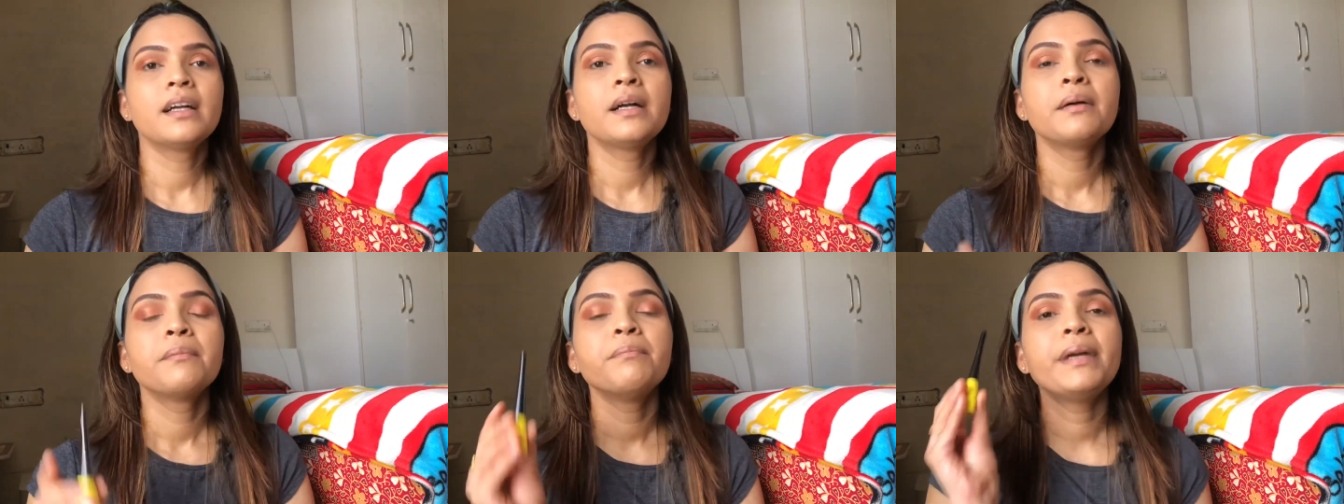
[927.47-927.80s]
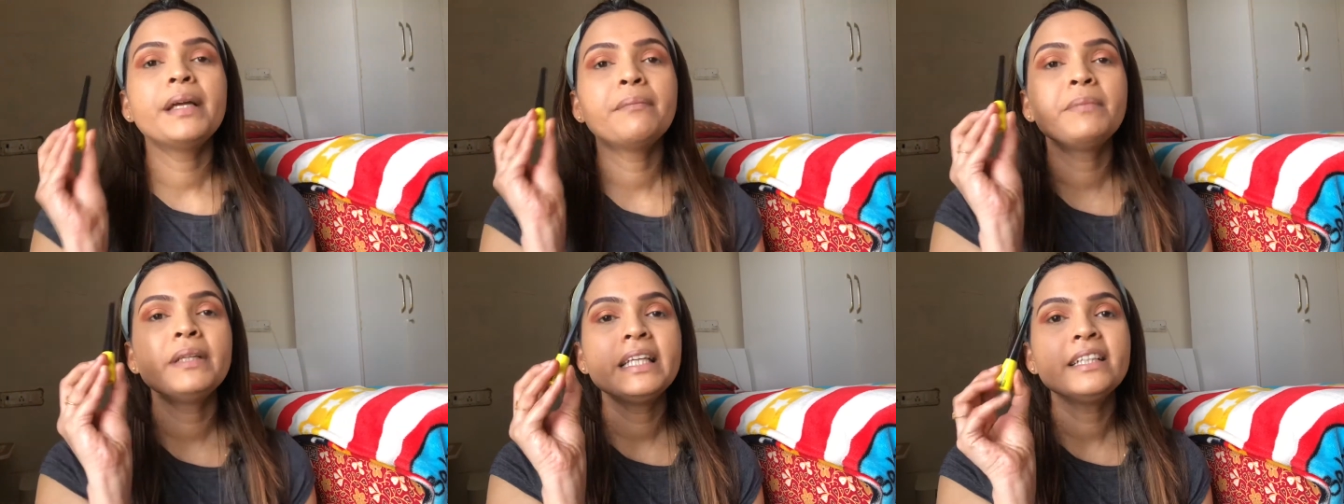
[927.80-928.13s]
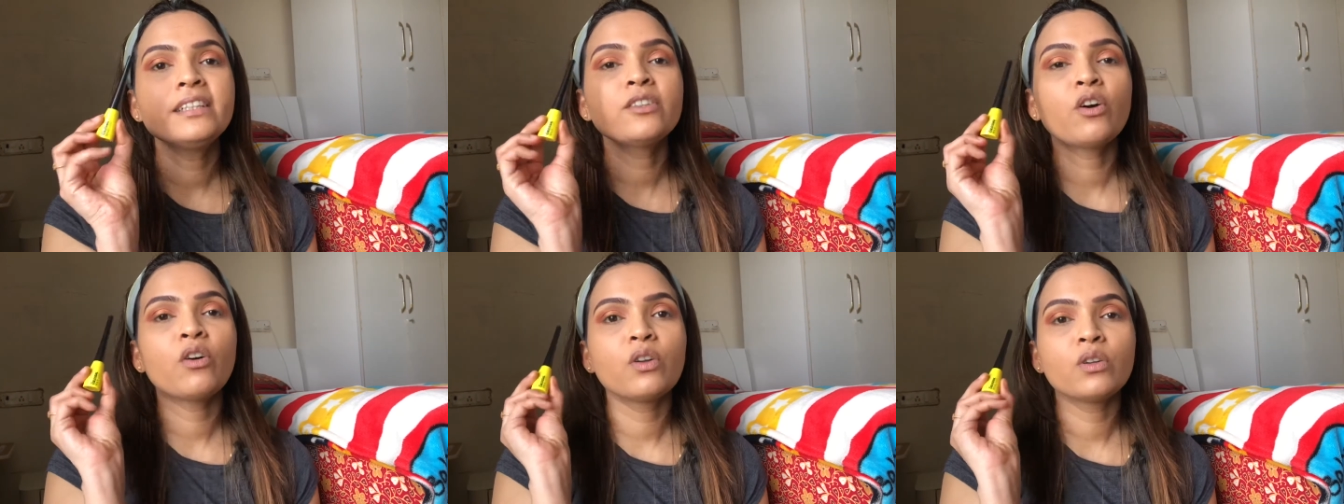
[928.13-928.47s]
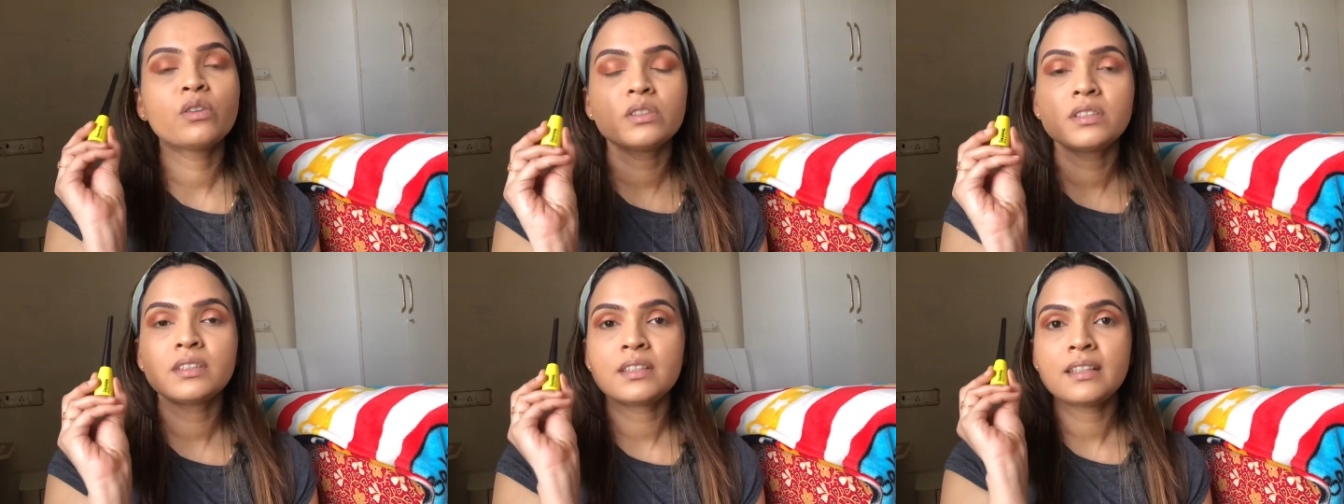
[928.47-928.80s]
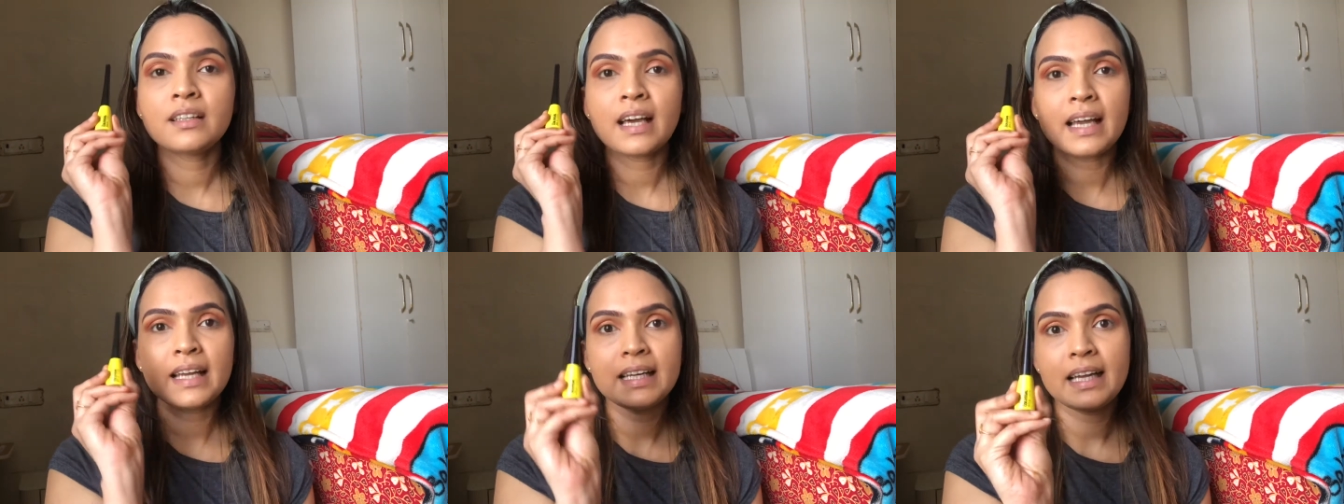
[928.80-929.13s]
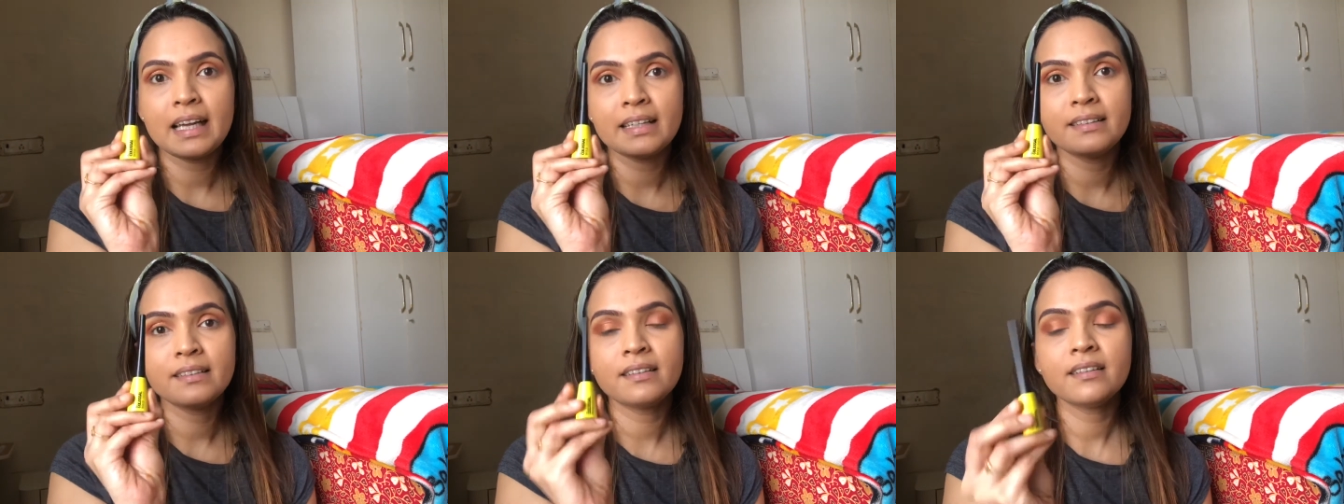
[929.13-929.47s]
Maybelline Colossal
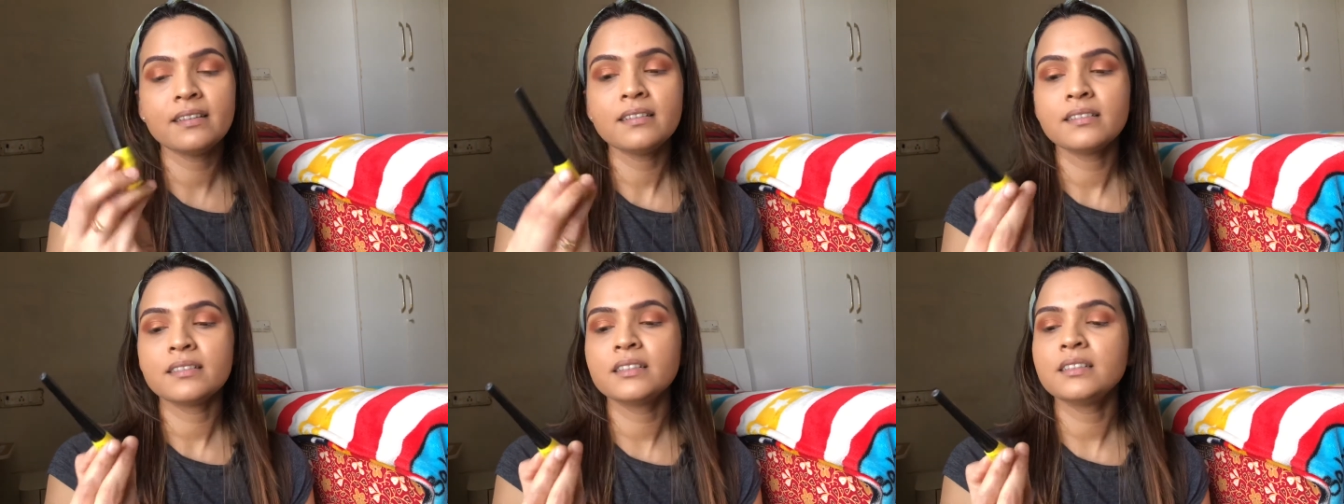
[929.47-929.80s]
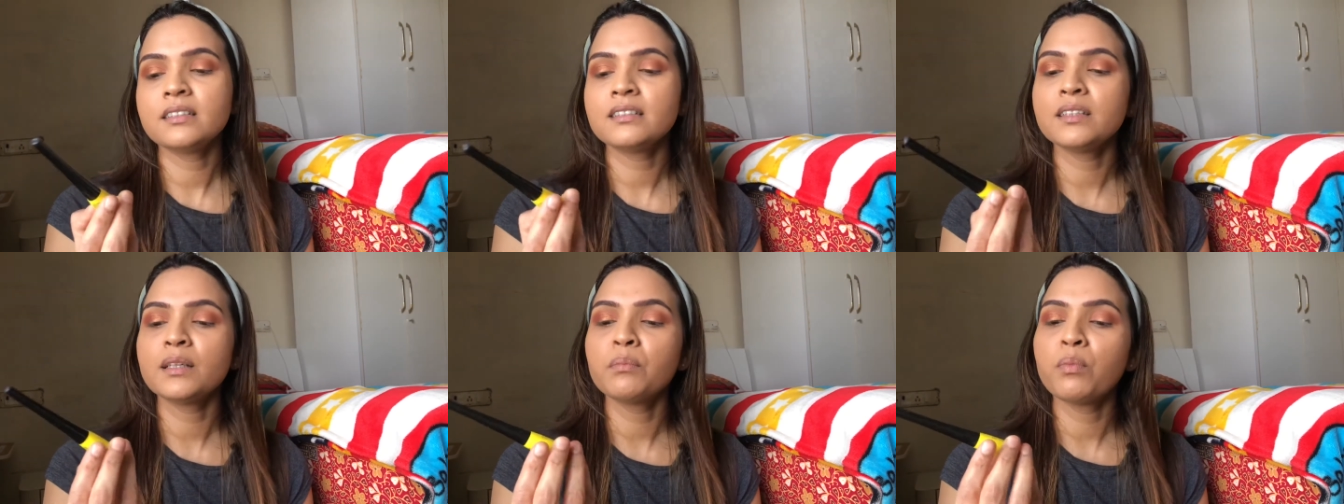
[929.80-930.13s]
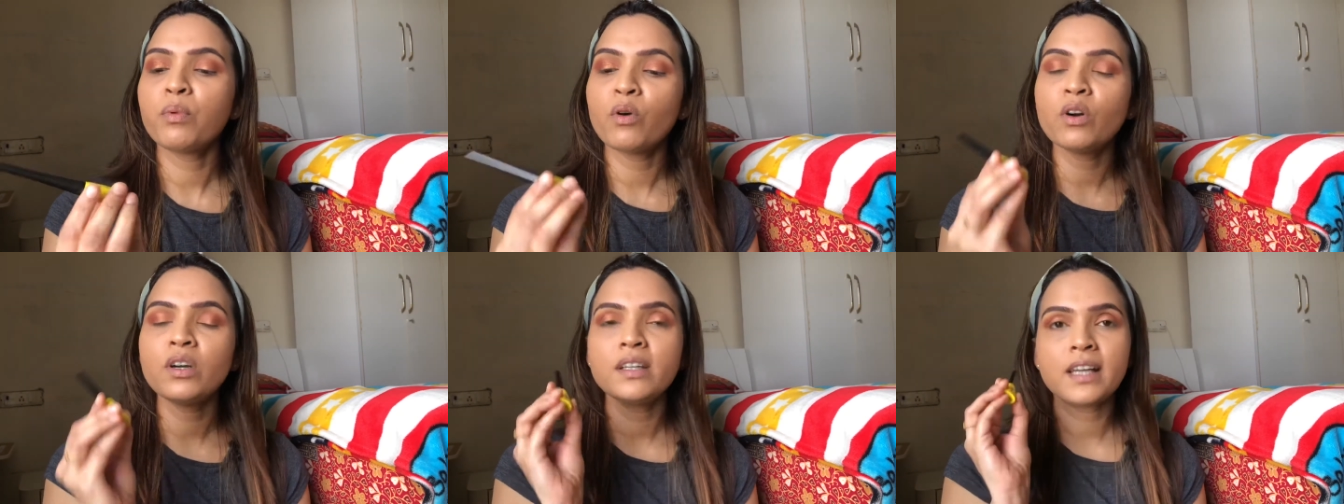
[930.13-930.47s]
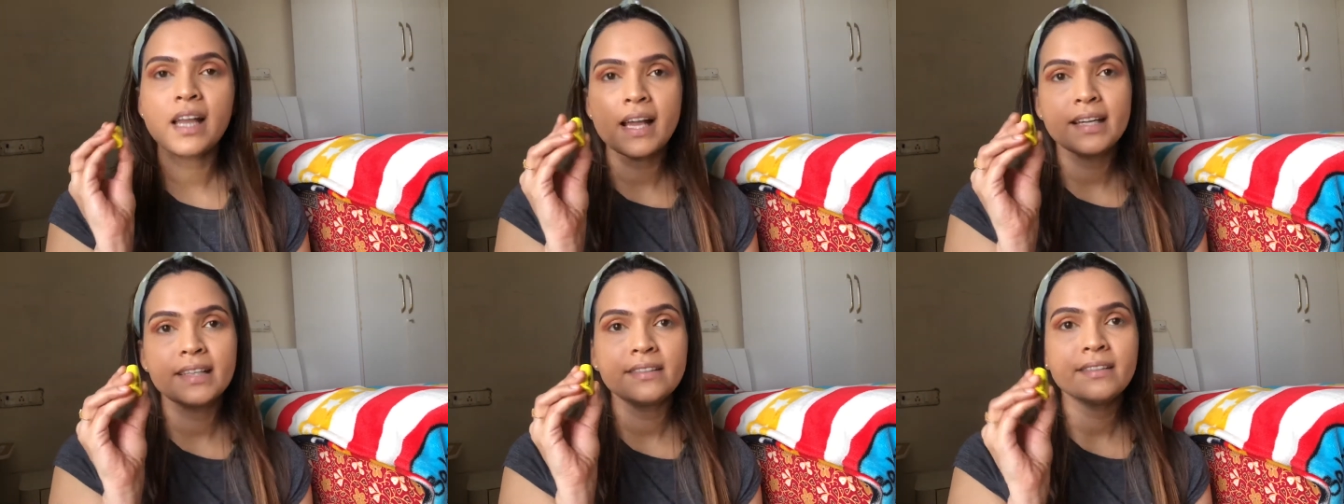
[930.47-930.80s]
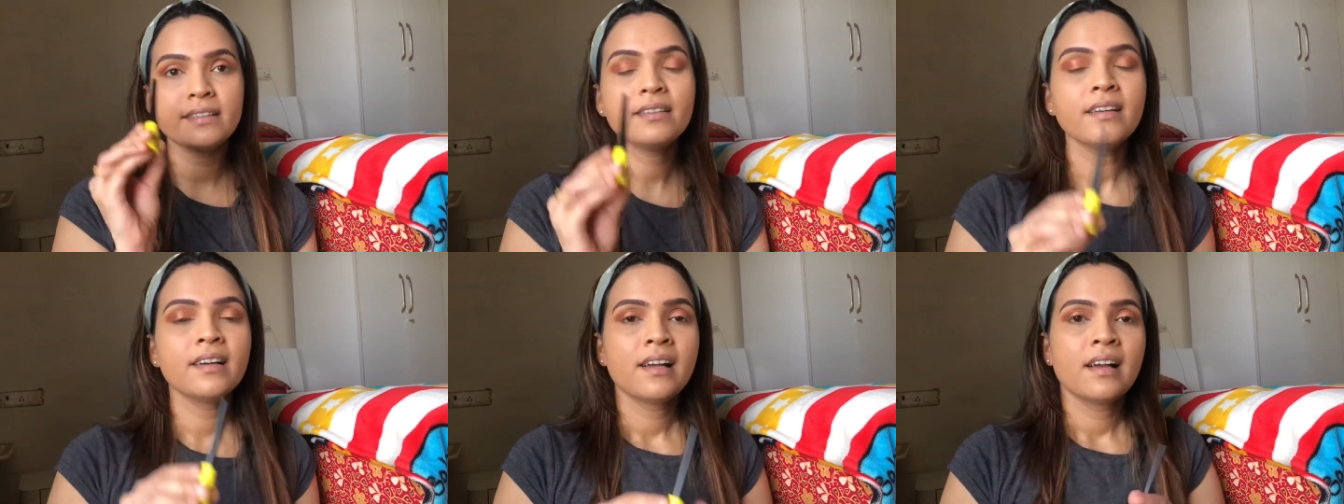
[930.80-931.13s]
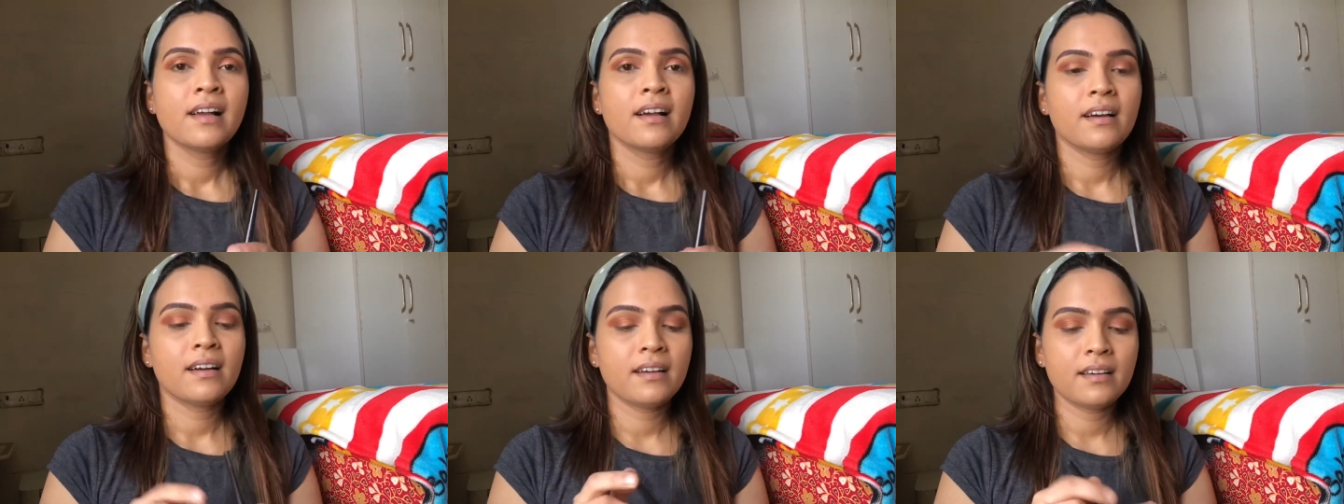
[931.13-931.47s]
eyeliner this is the bold liner
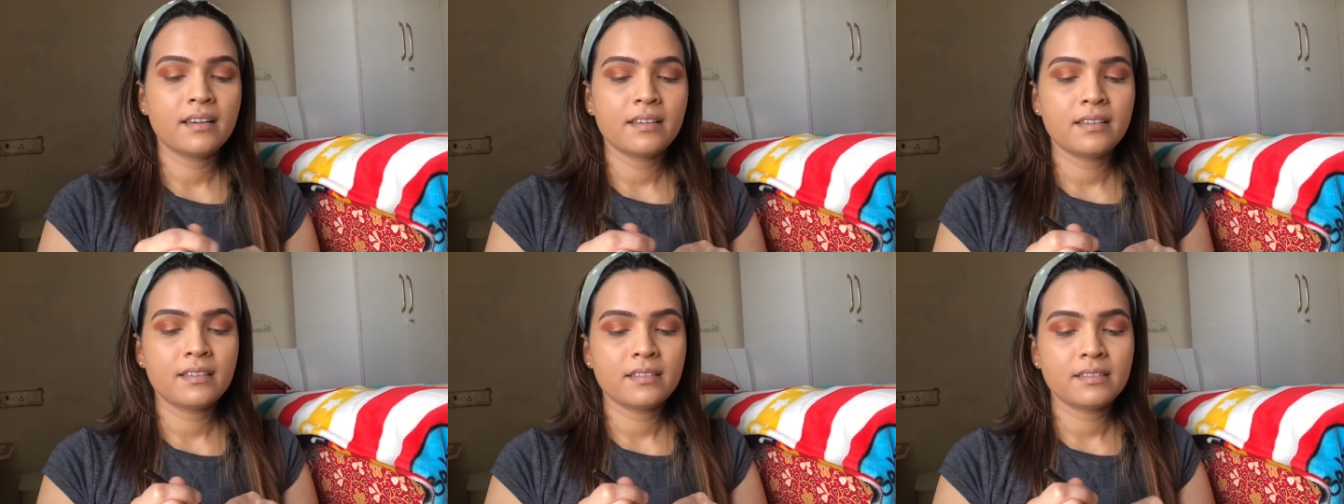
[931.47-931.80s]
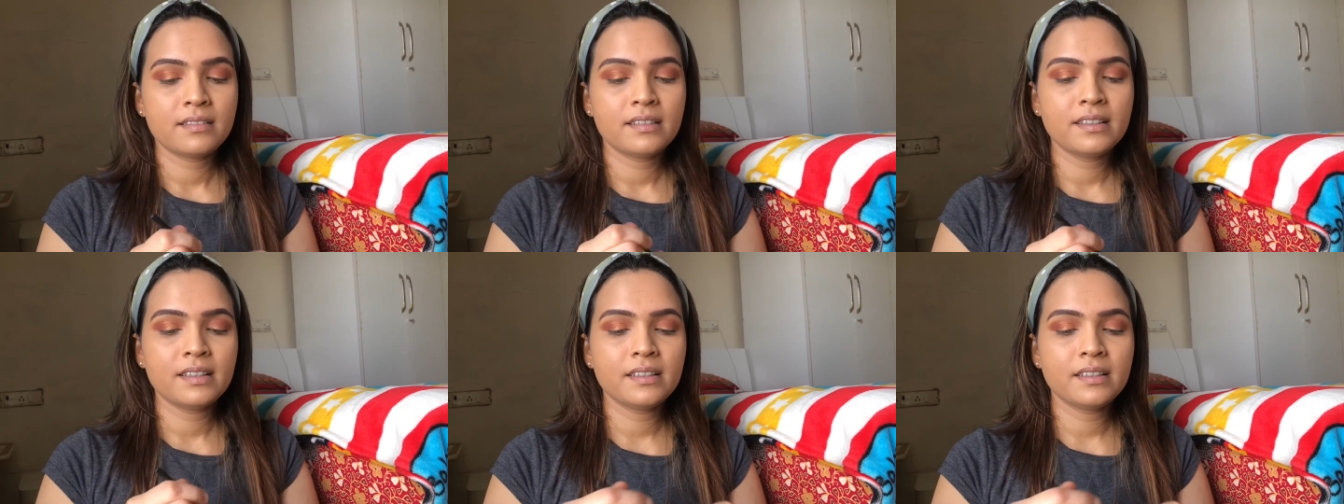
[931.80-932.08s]
uh,